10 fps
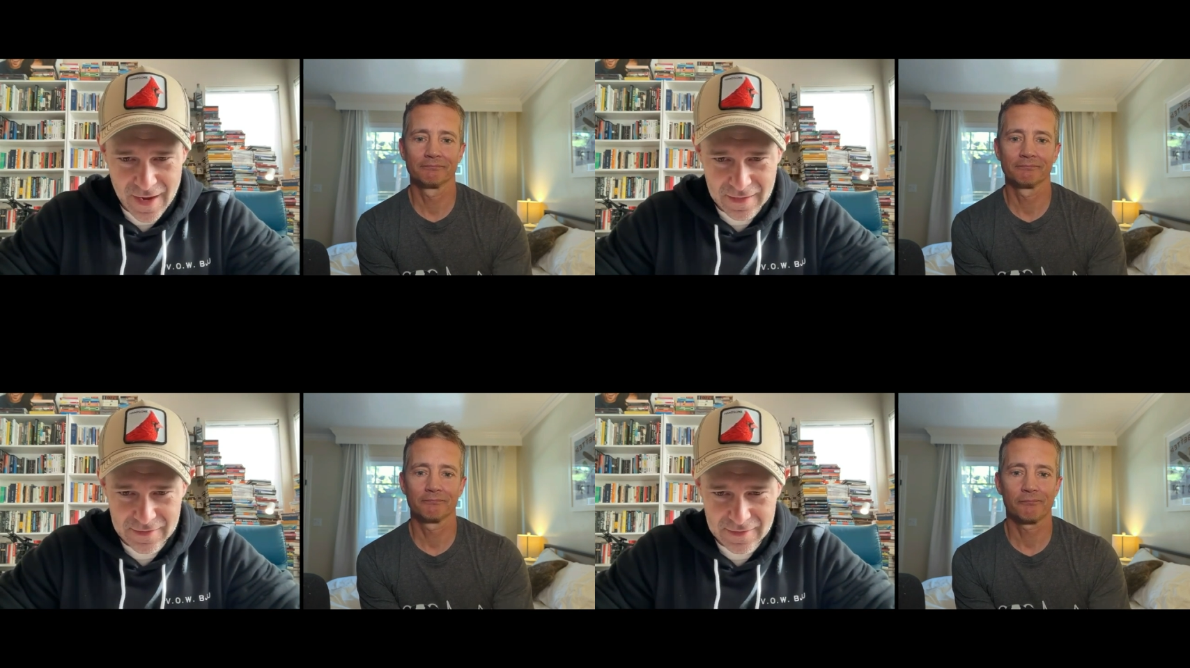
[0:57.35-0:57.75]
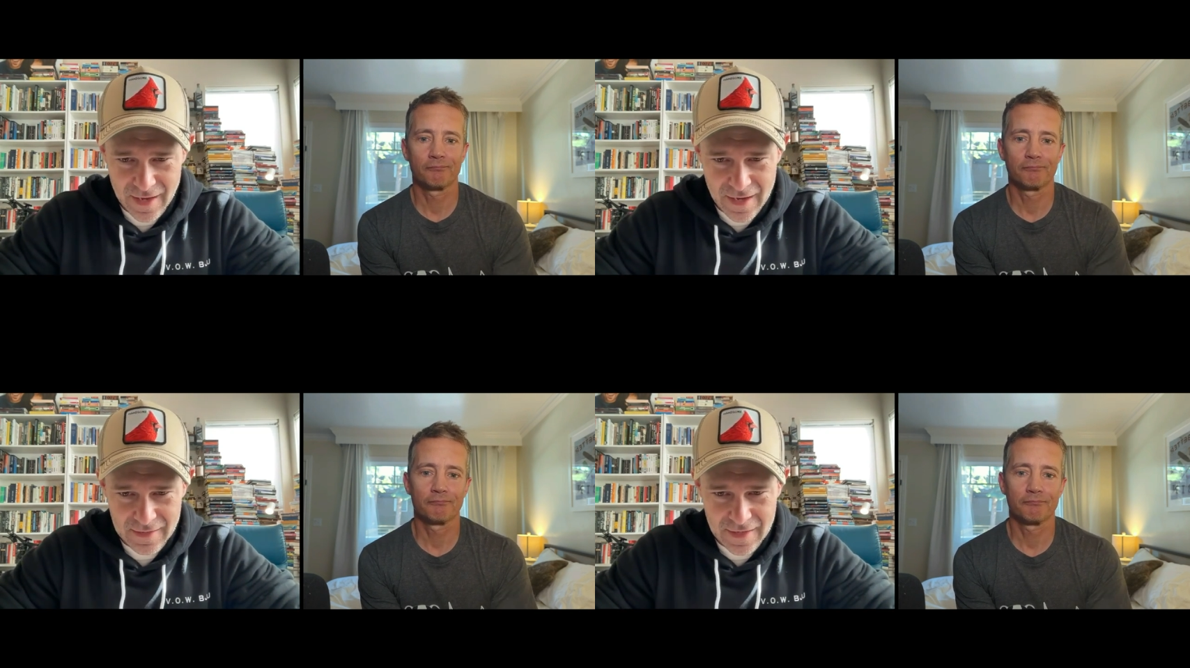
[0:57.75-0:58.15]
Speaker 1: X
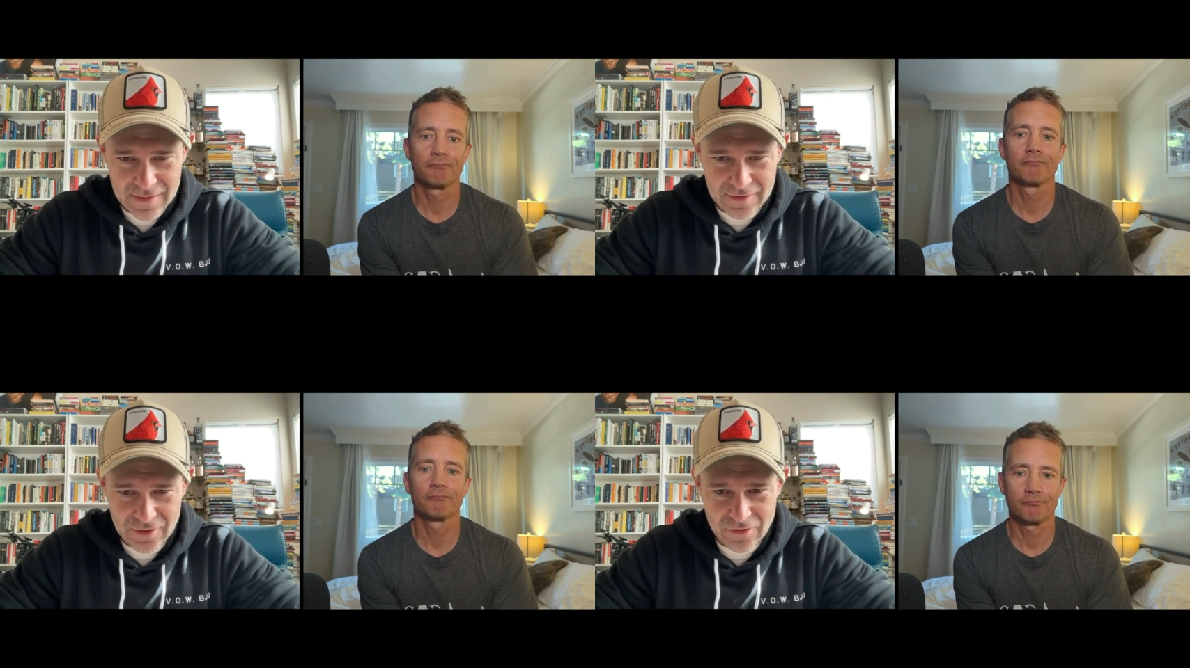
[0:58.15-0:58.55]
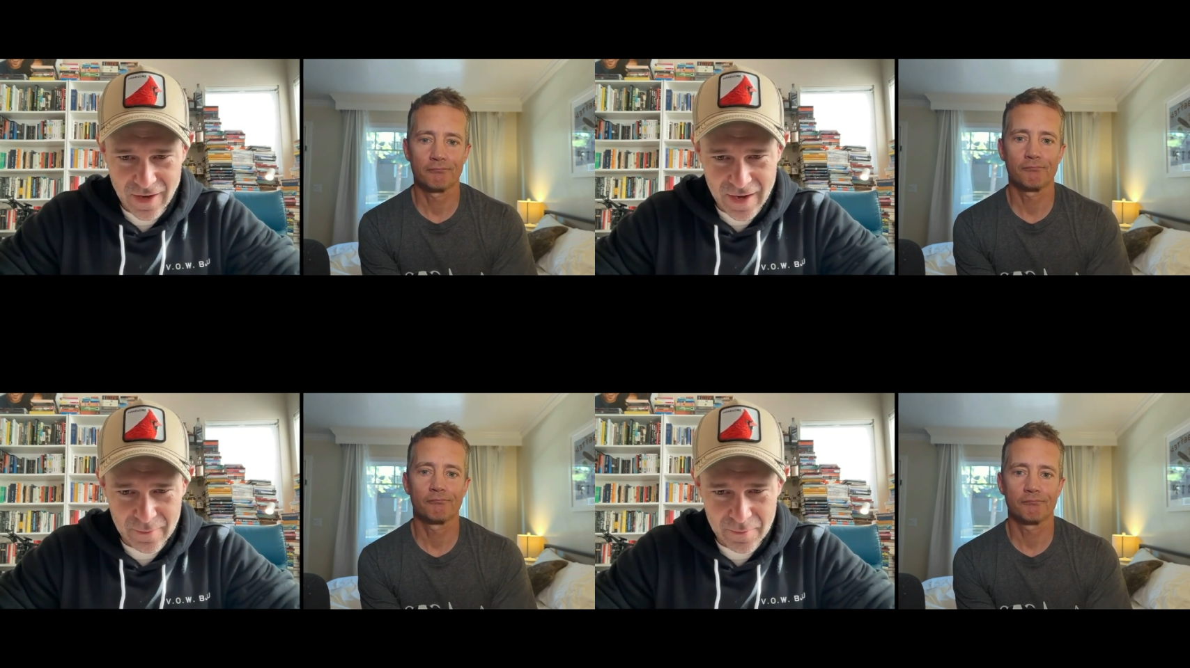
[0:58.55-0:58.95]
and
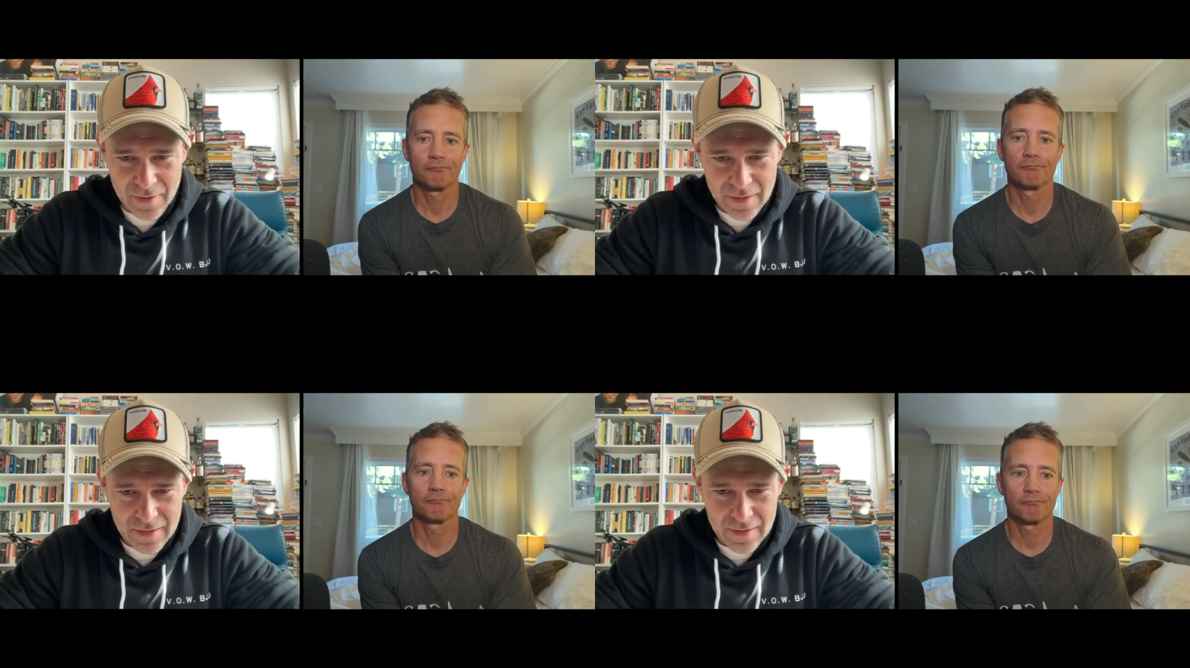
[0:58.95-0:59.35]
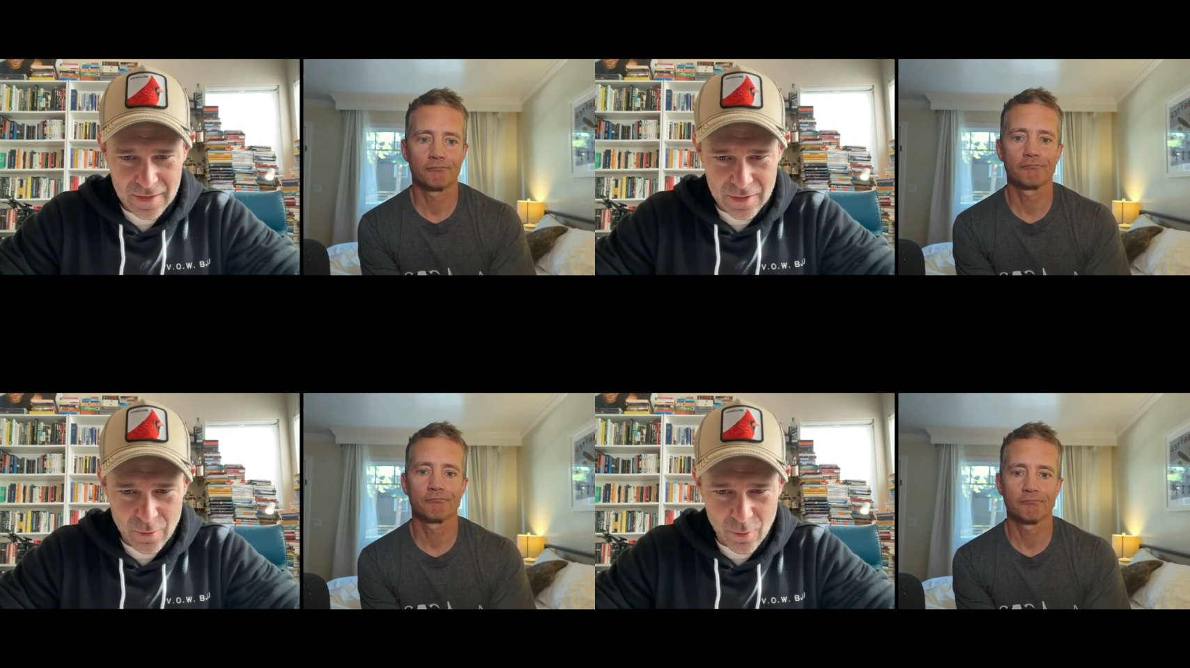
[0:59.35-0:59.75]
Instagram
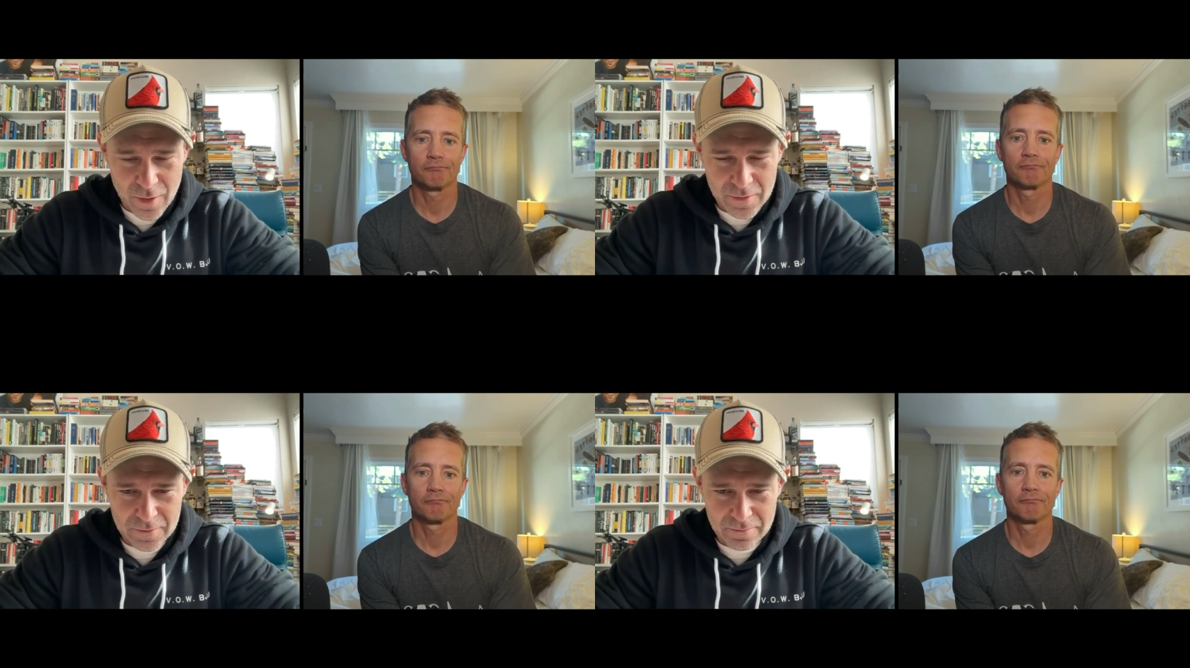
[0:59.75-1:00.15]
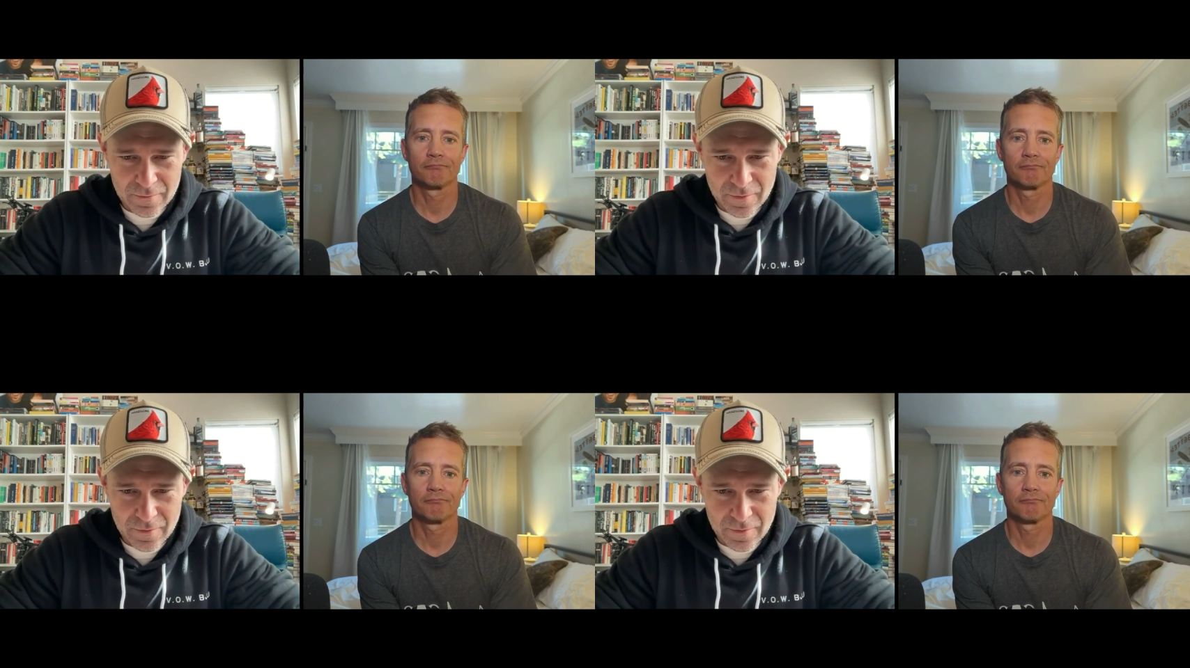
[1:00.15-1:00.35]
your